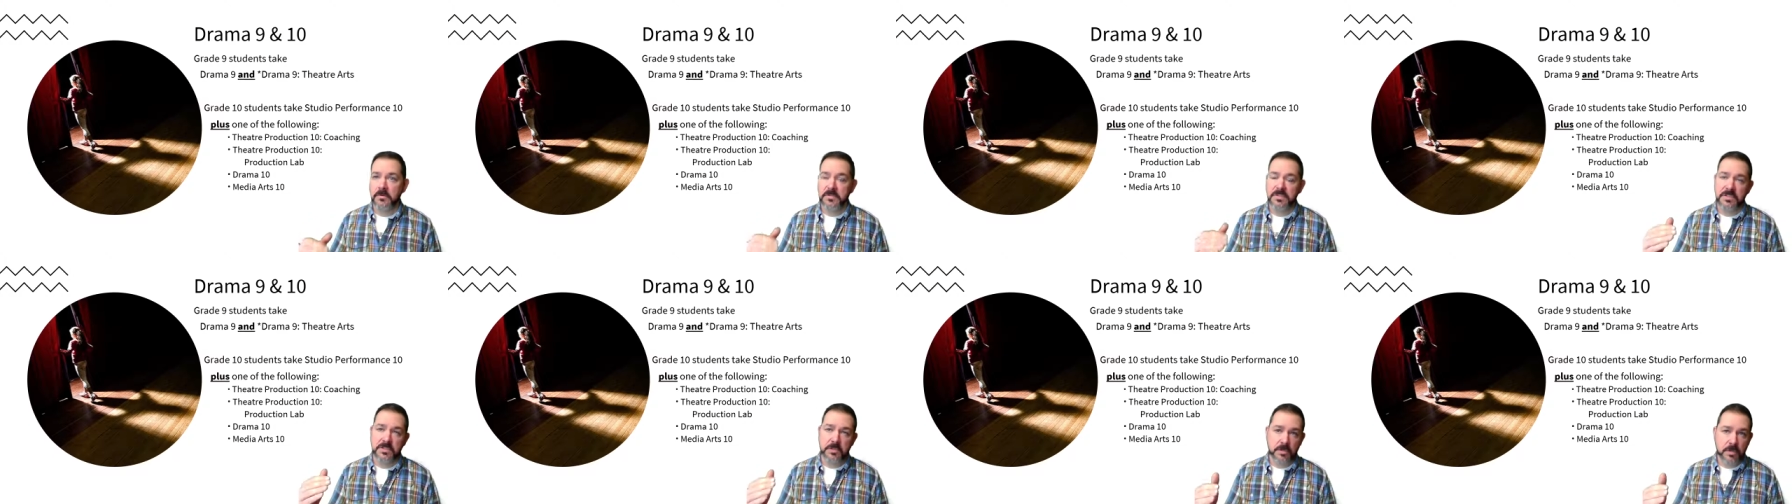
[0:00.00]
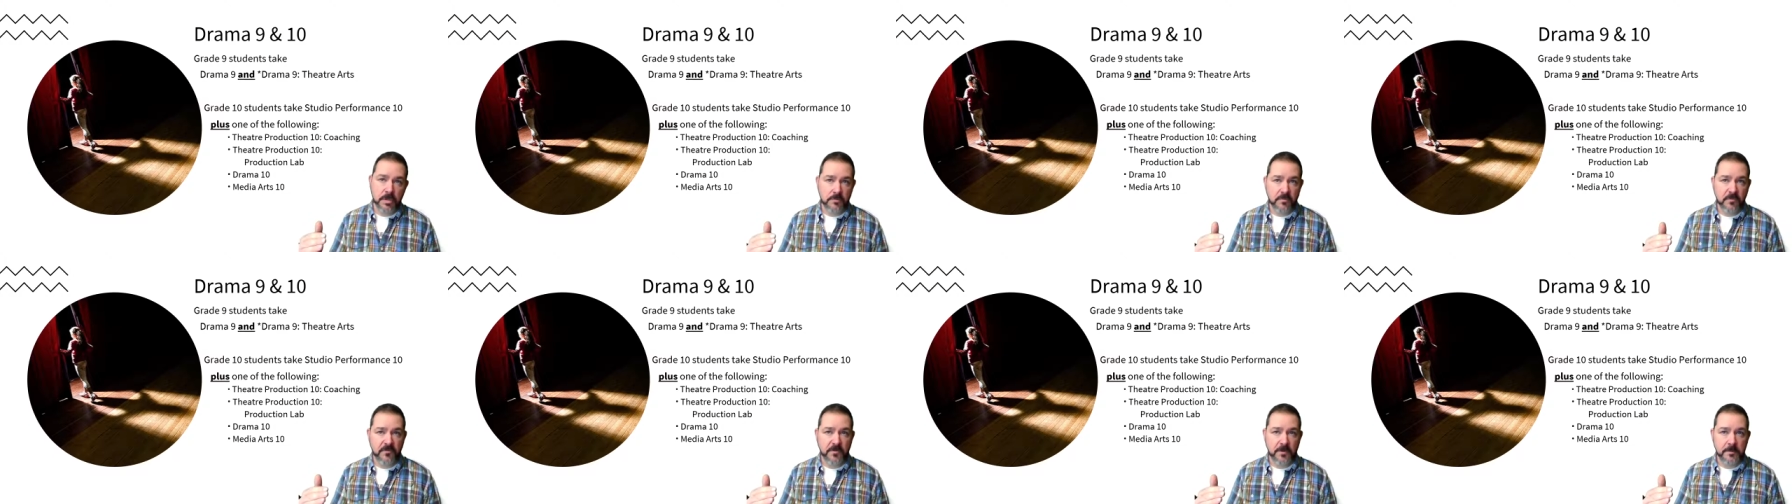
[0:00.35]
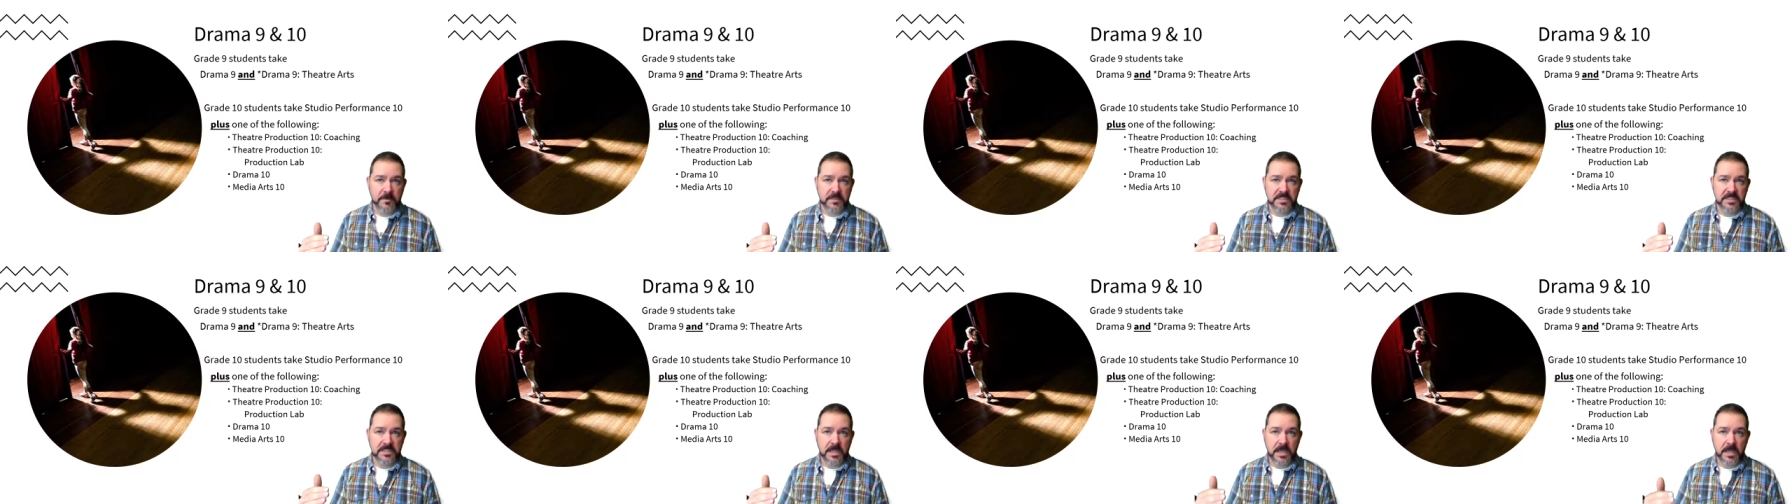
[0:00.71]
or studio
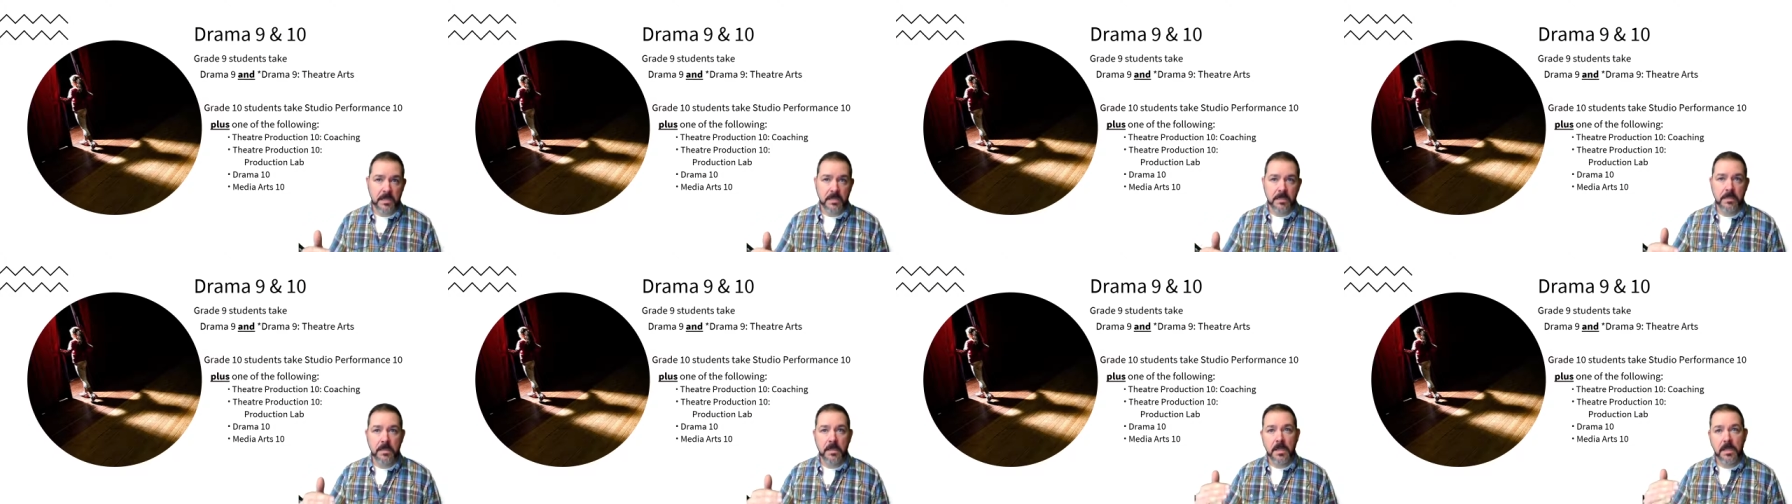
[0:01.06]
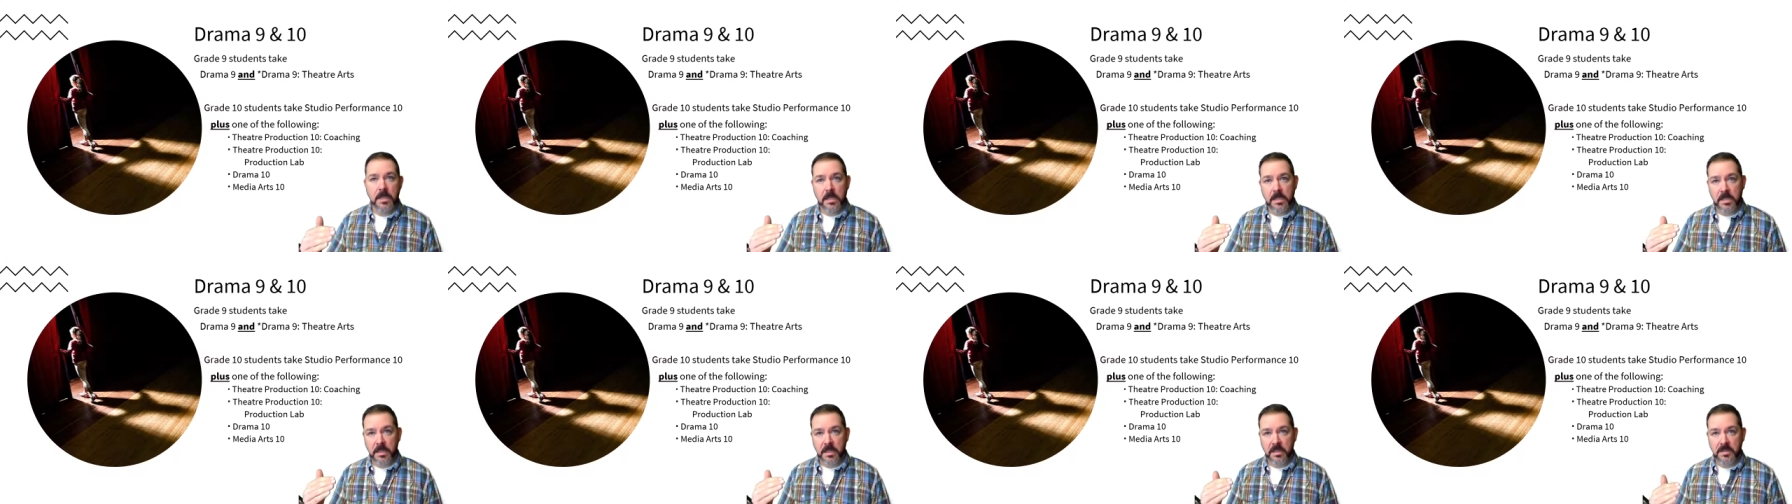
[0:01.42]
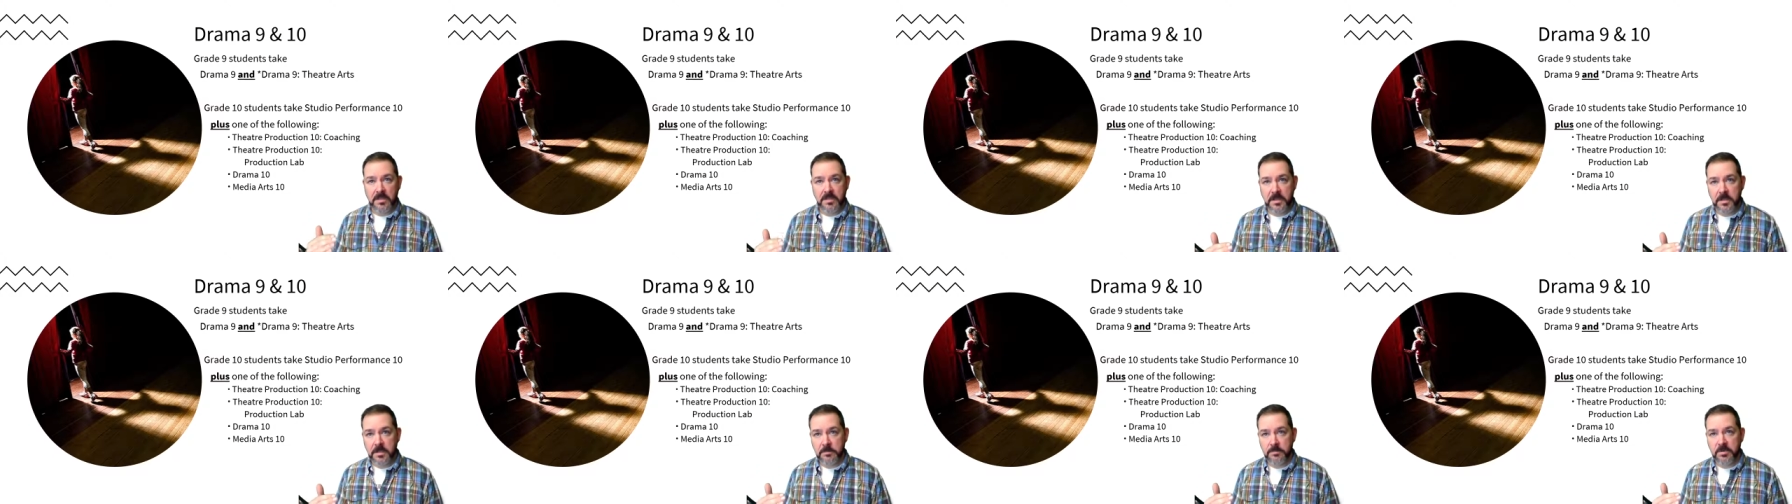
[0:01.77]
performance 10 and
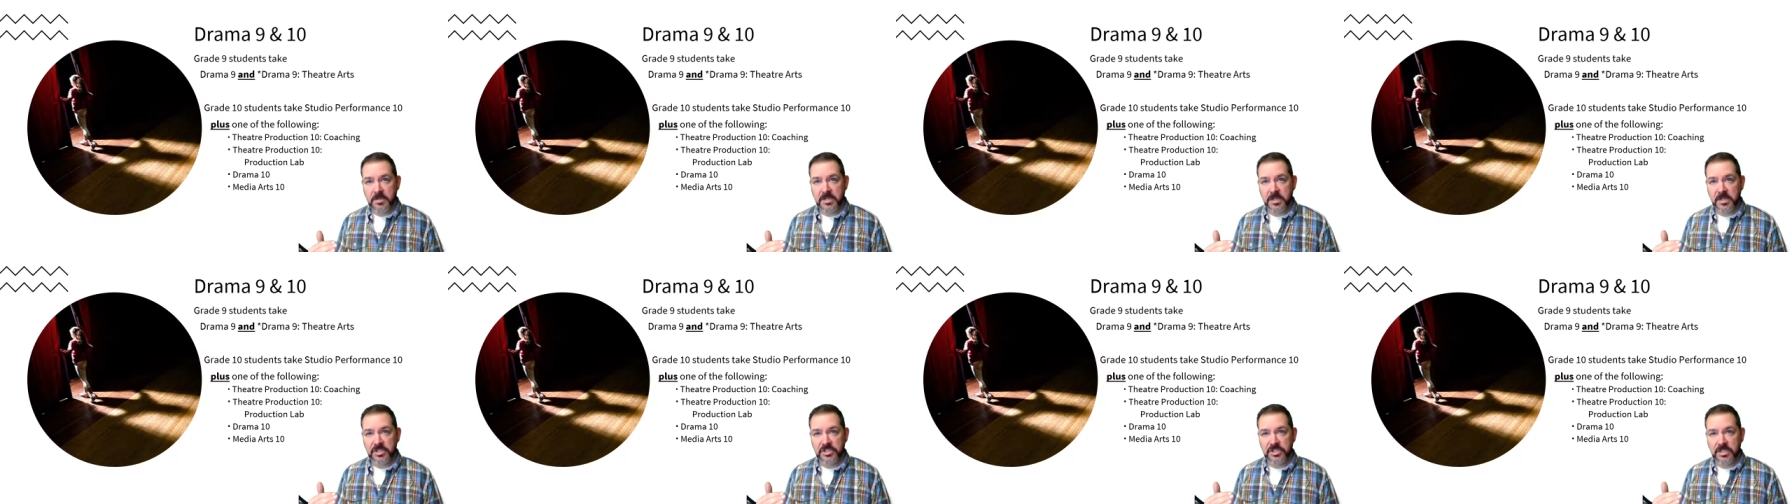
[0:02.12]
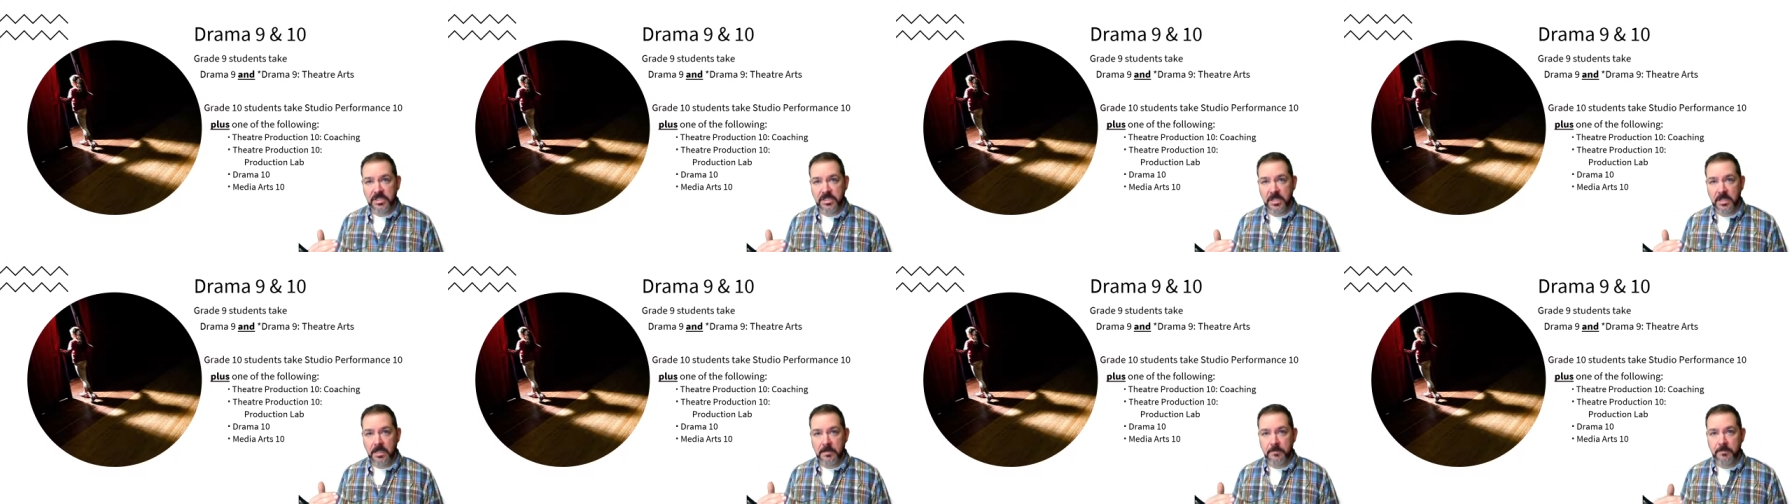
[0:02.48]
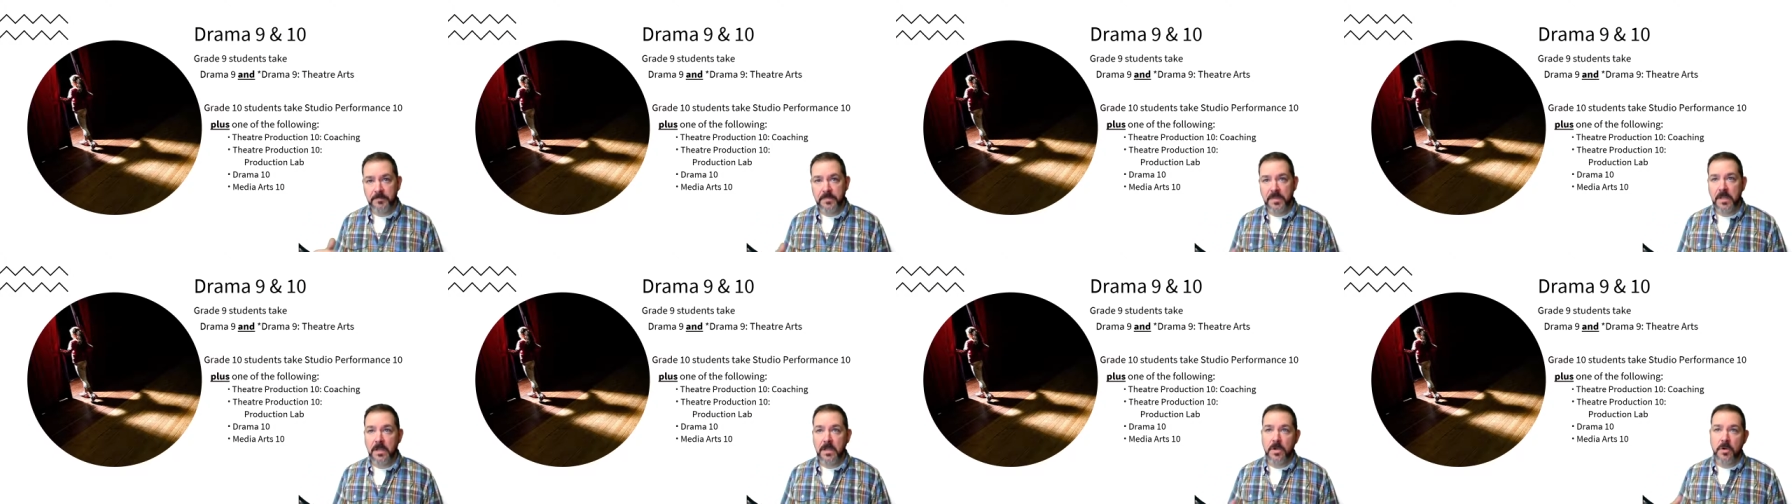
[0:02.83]
theater production 10,